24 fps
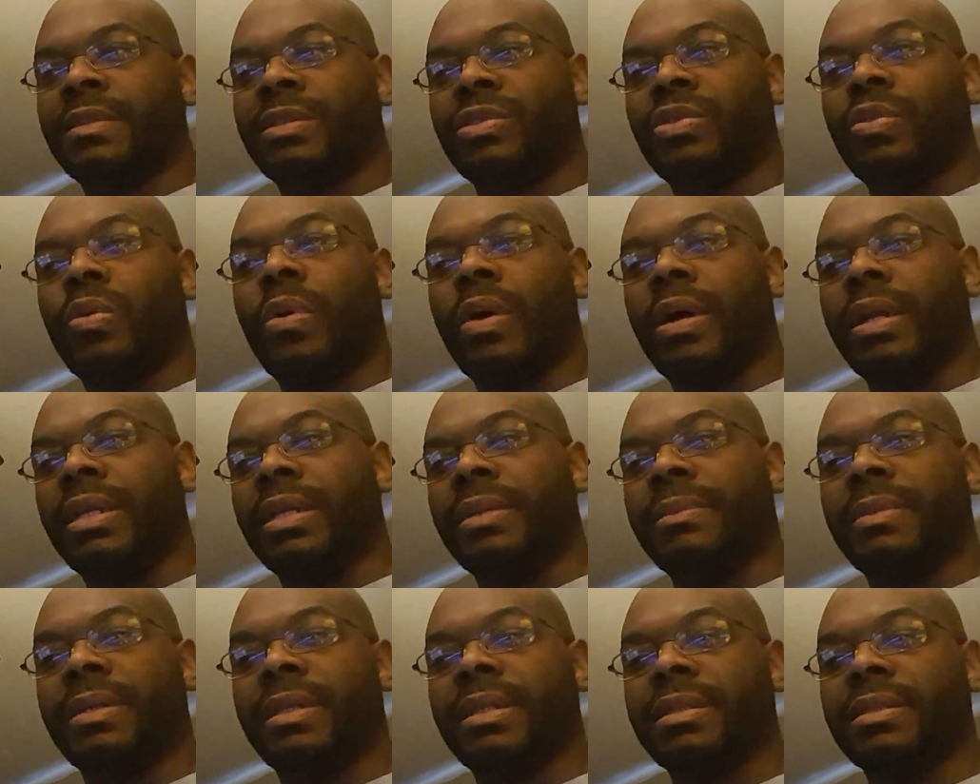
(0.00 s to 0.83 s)
20
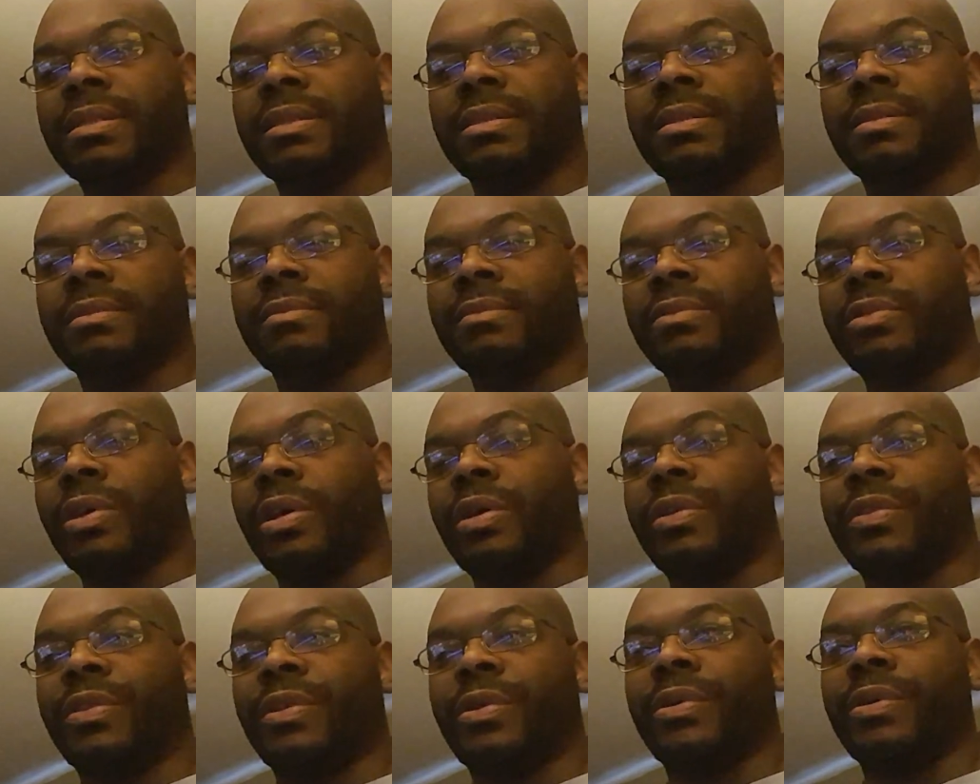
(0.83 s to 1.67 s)
minutes
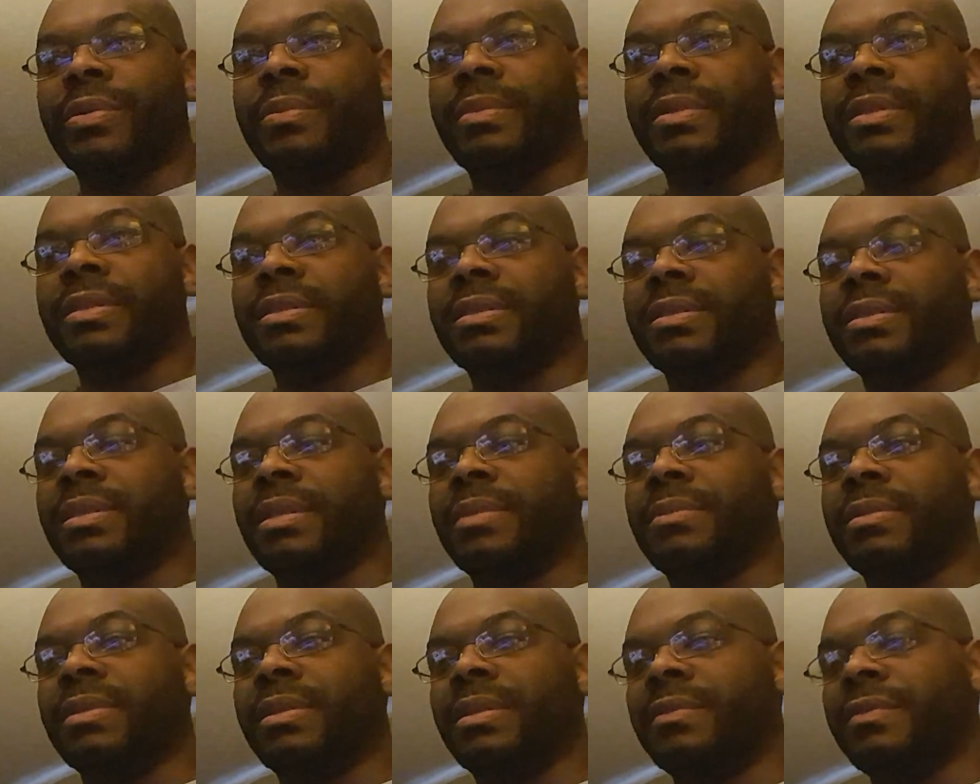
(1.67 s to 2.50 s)
or 30 minutes or
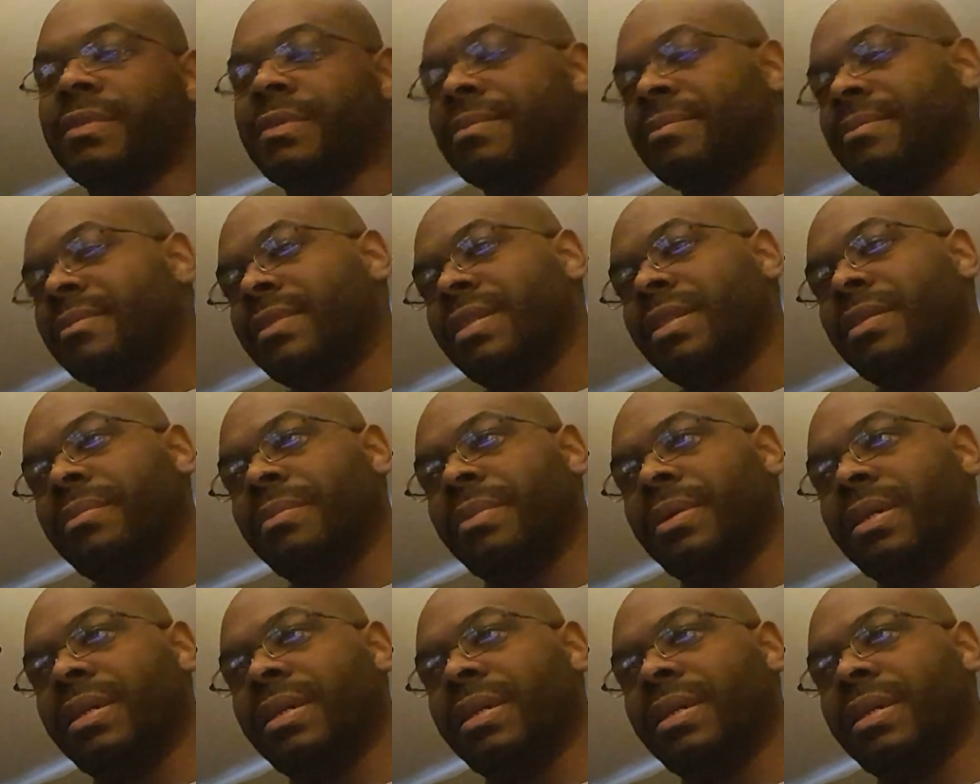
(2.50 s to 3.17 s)
something of it.